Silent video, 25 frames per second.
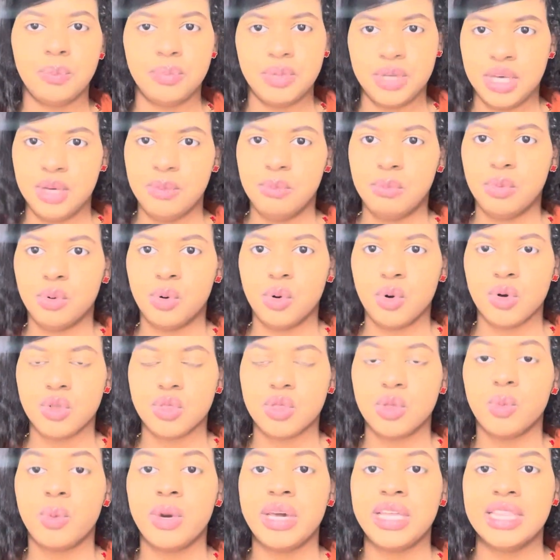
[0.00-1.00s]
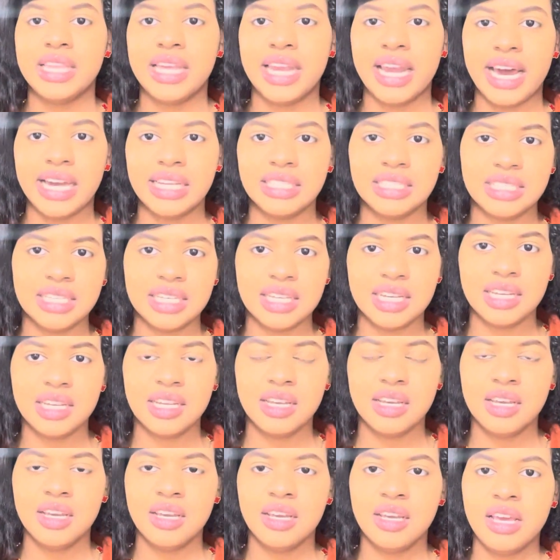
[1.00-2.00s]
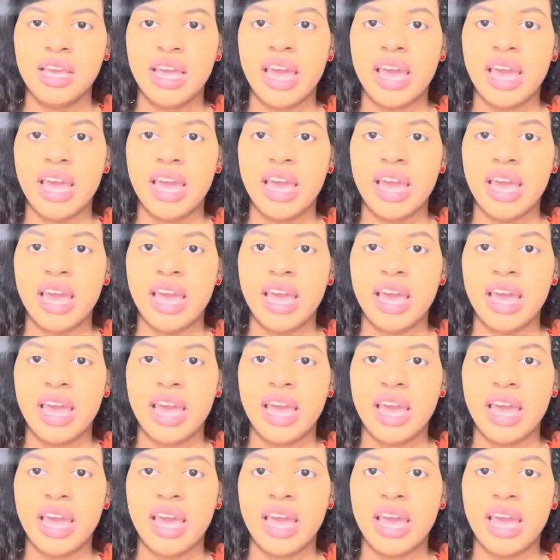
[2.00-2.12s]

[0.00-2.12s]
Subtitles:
people the way that I did.